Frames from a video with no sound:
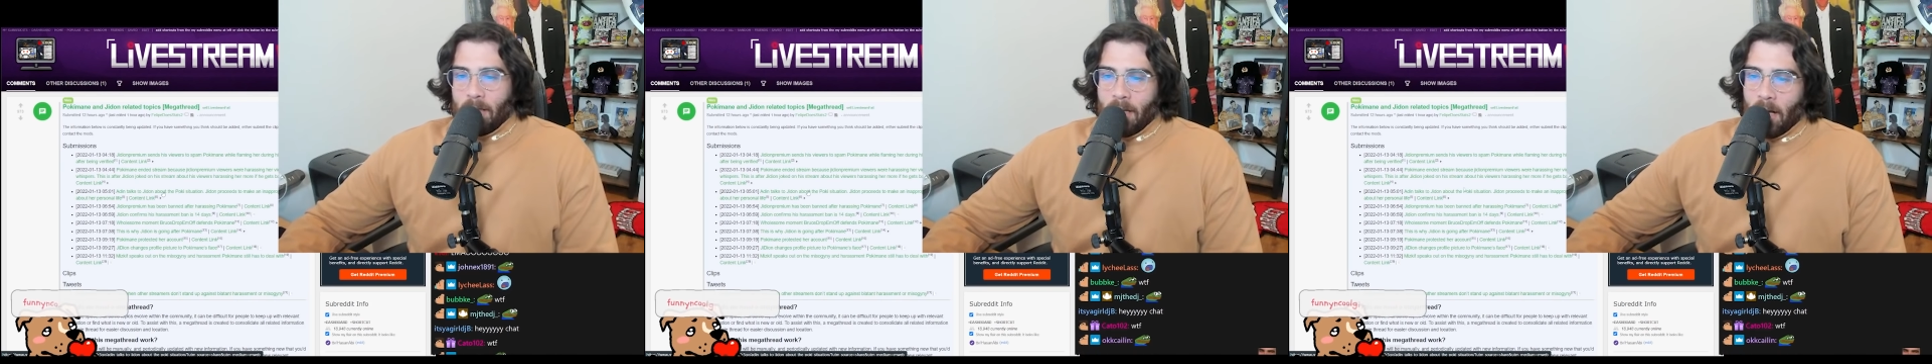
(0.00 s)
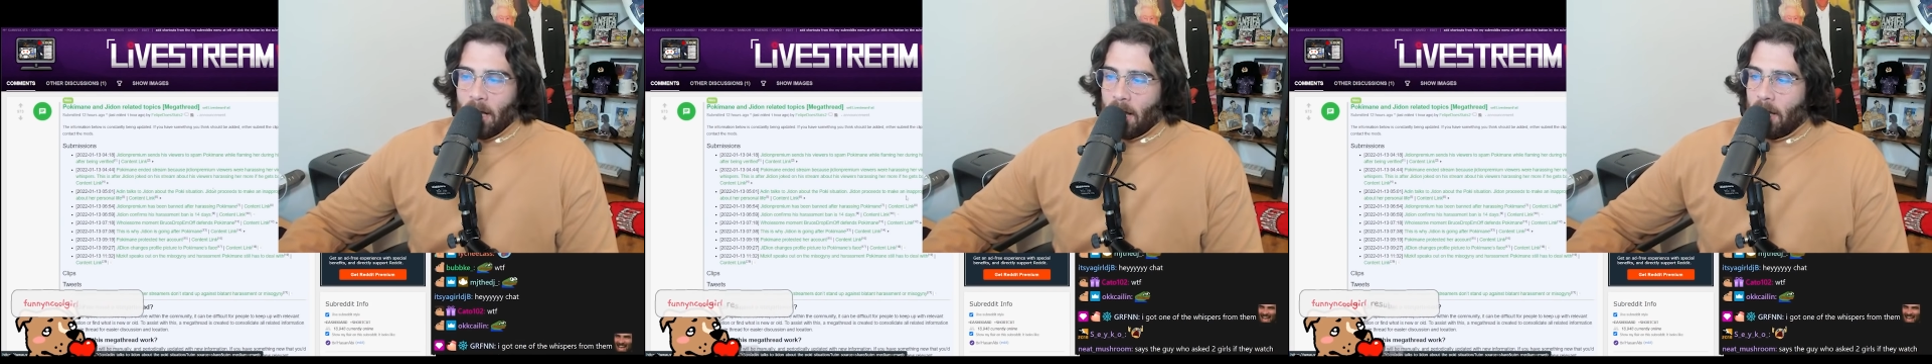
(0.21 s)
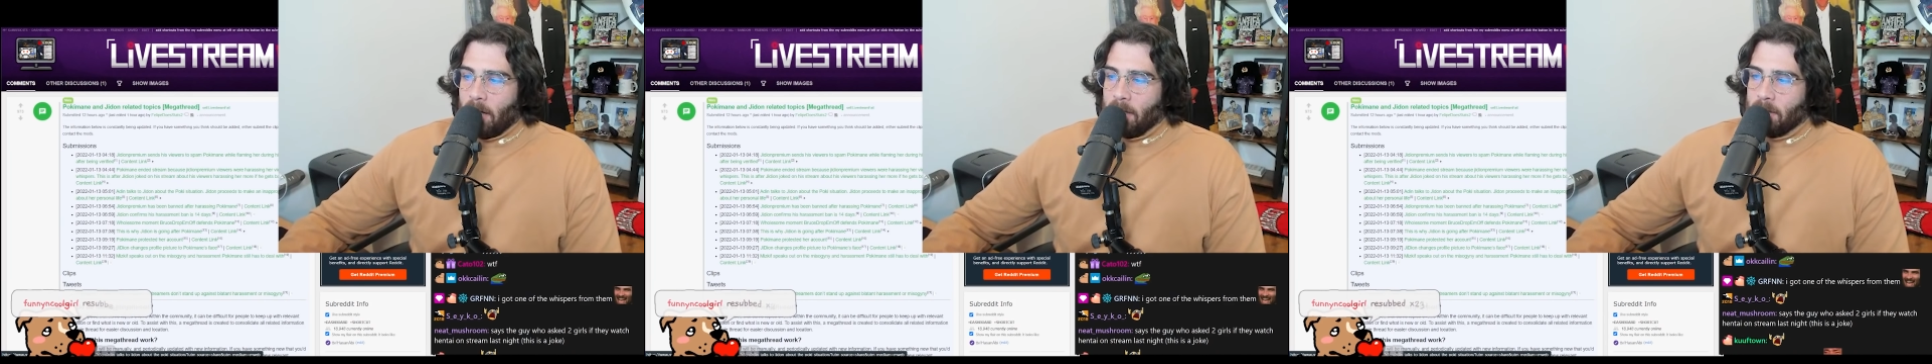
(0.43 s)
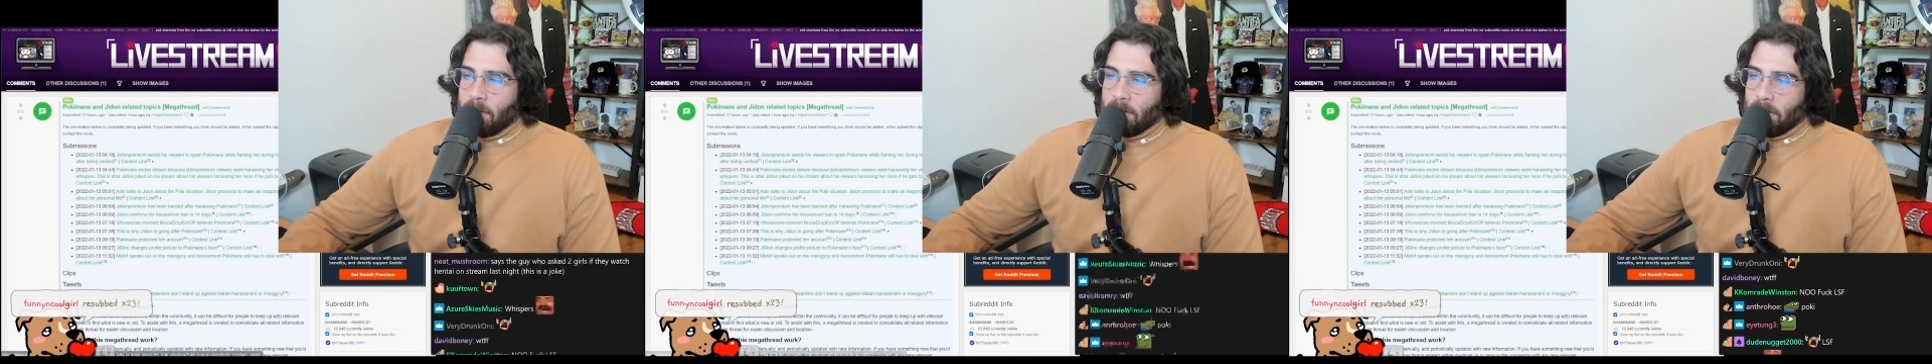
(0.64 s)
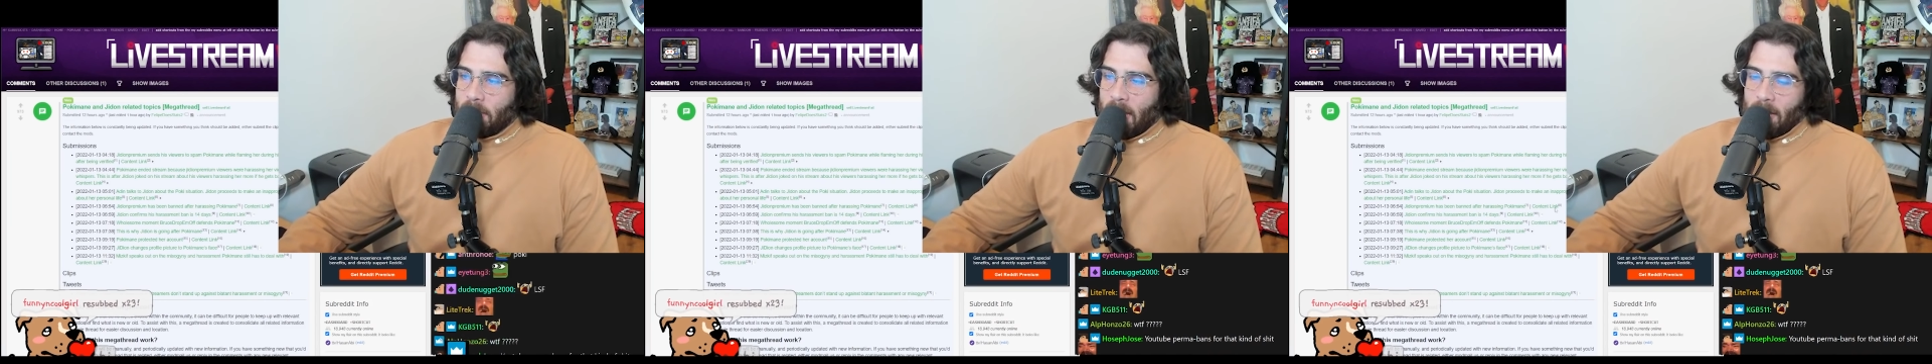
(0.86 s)
uh,
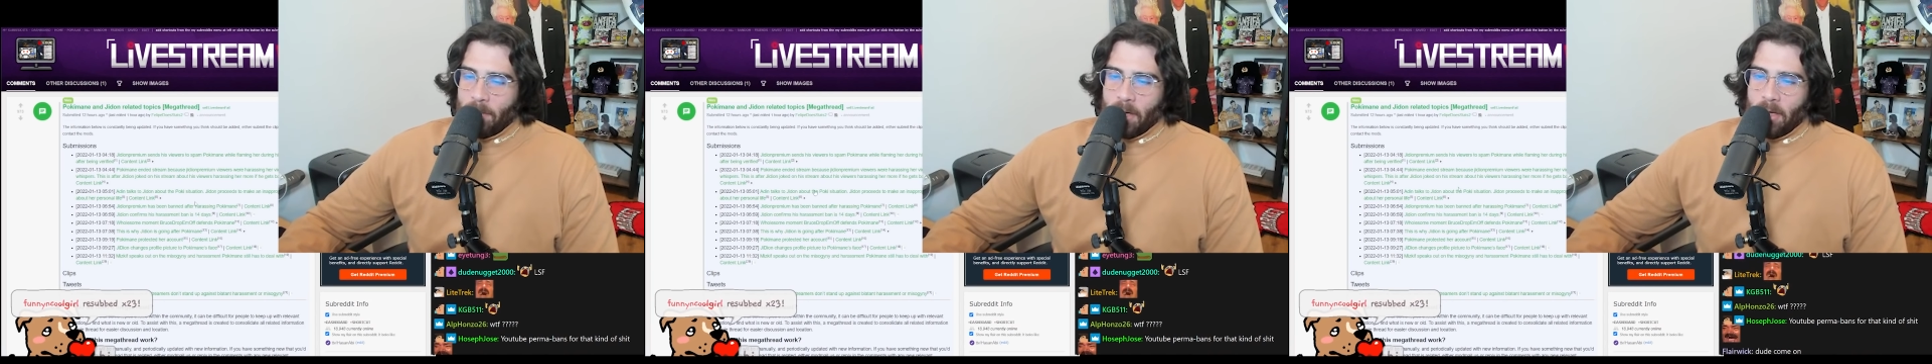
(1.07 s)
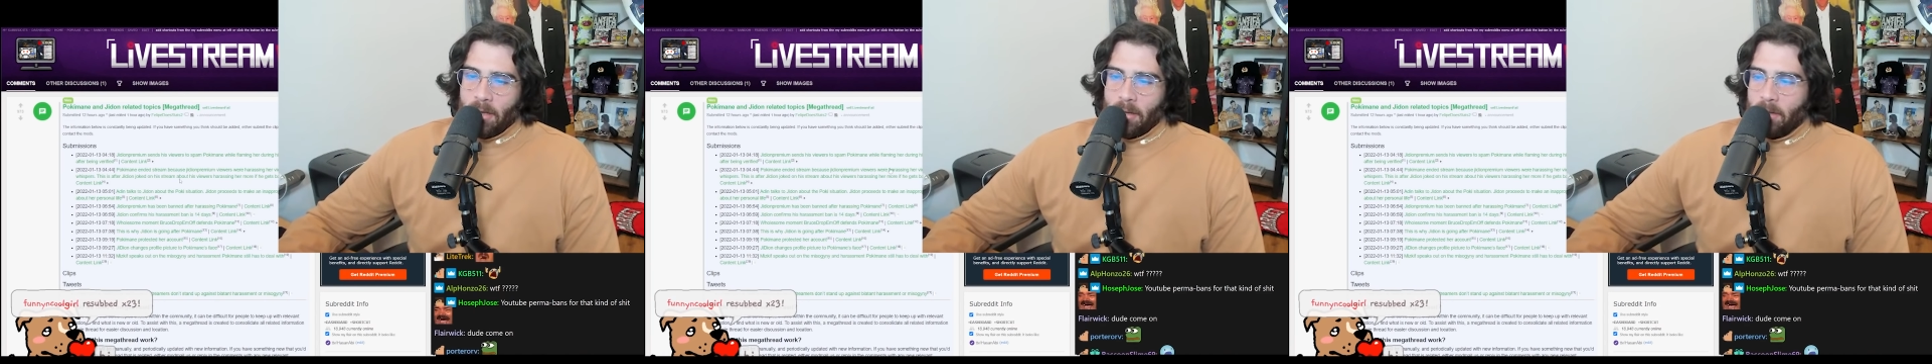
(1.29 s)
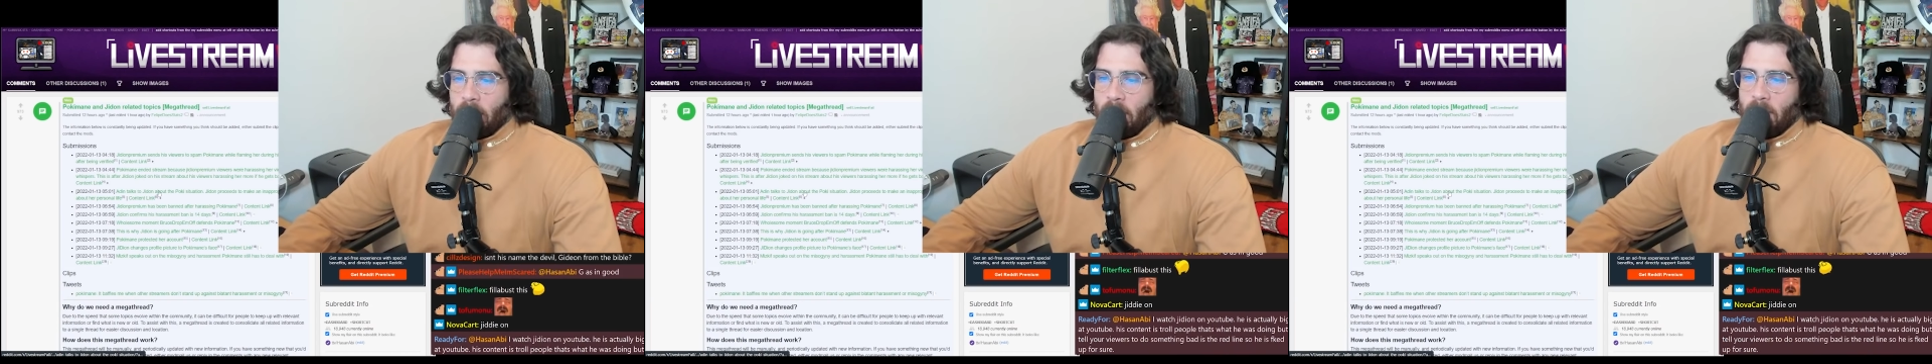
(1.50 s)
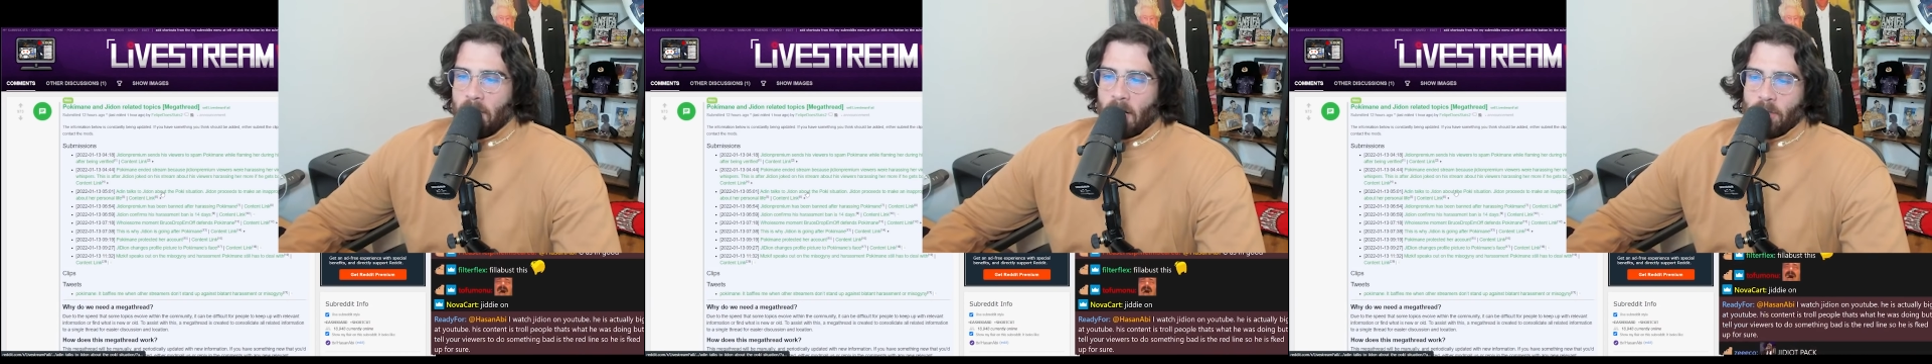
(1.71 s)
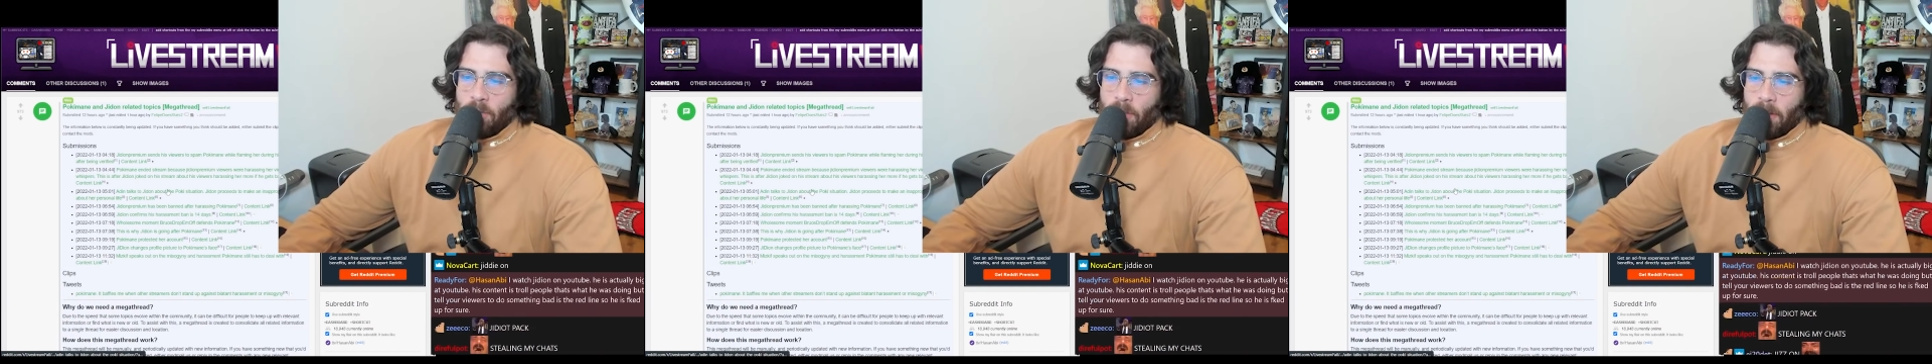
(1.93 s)
came in he
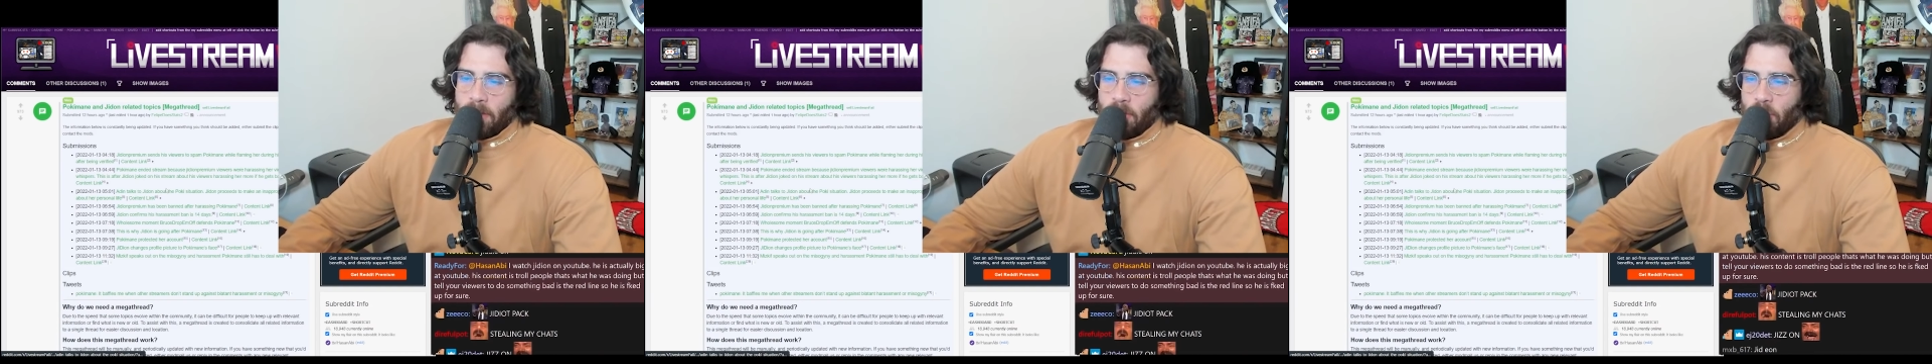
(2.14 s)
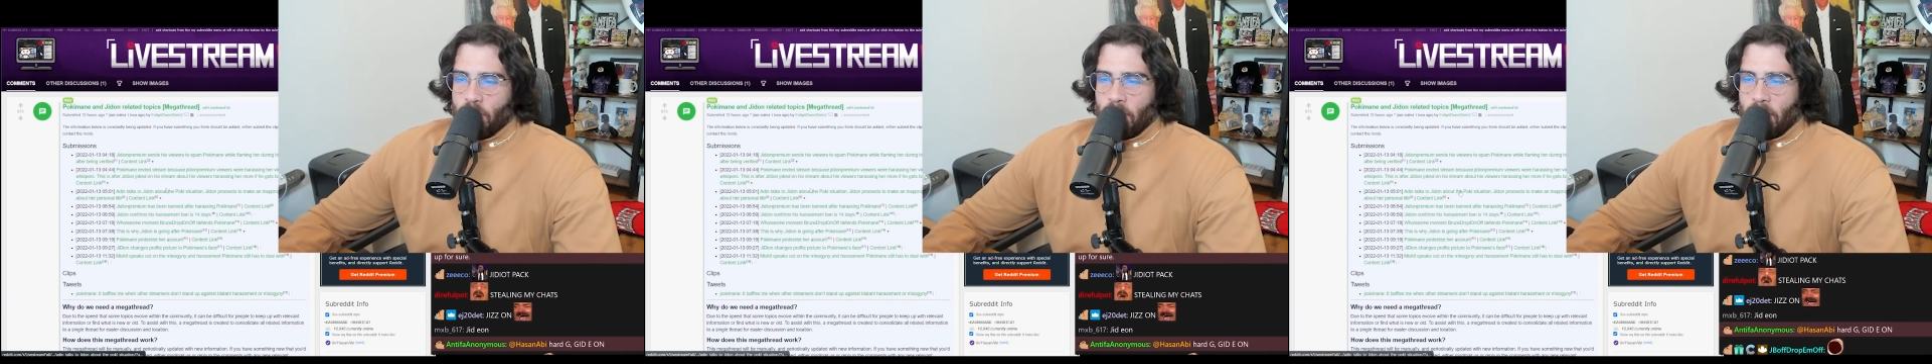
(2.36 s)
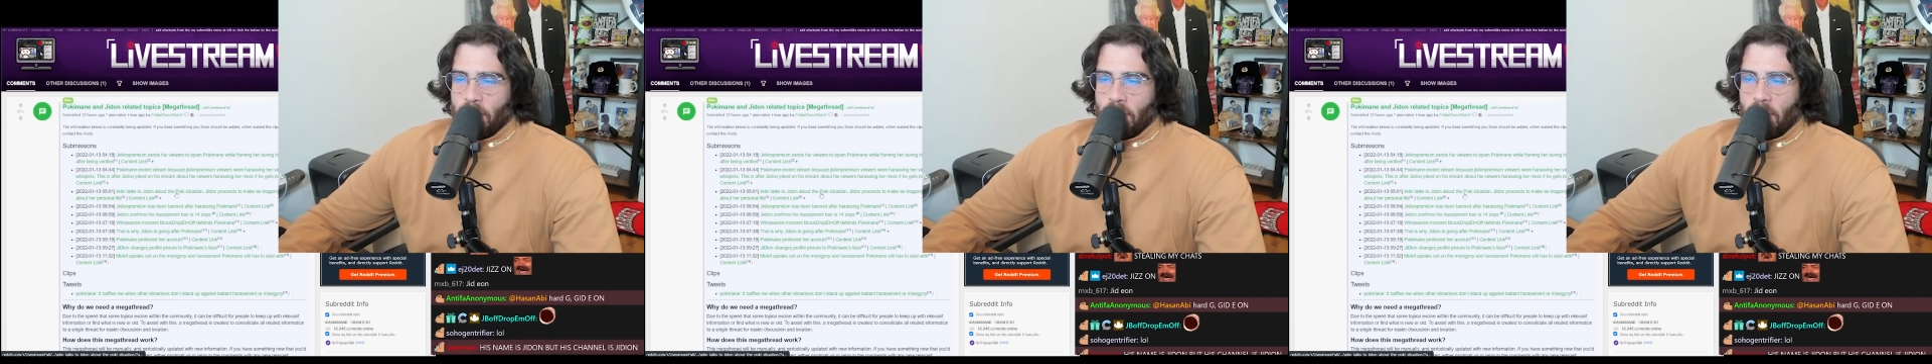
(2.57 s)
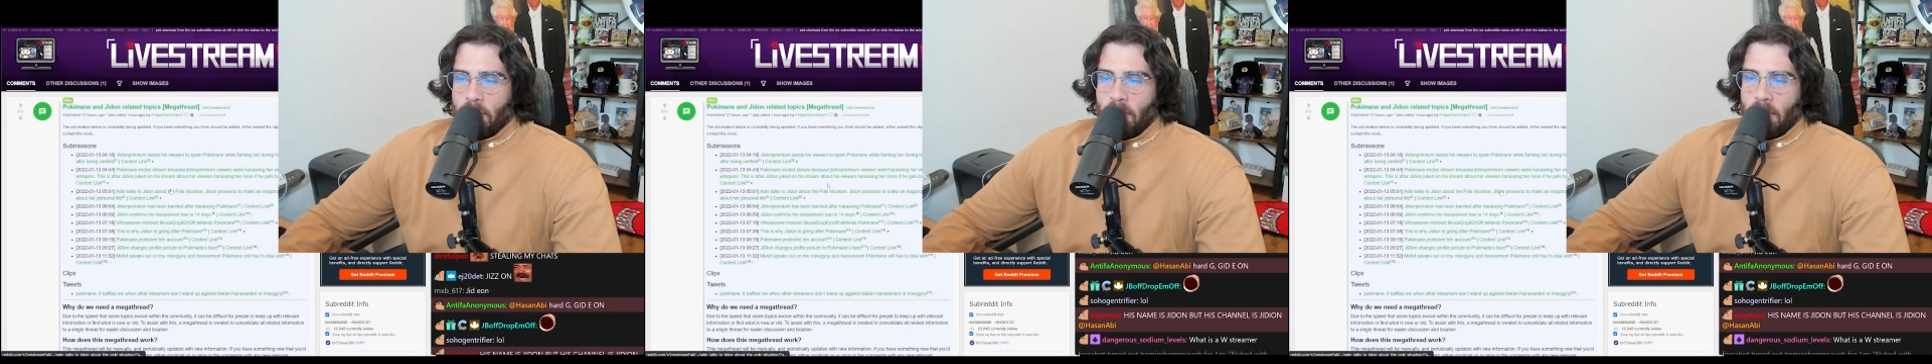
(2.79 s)
talks to him about the situation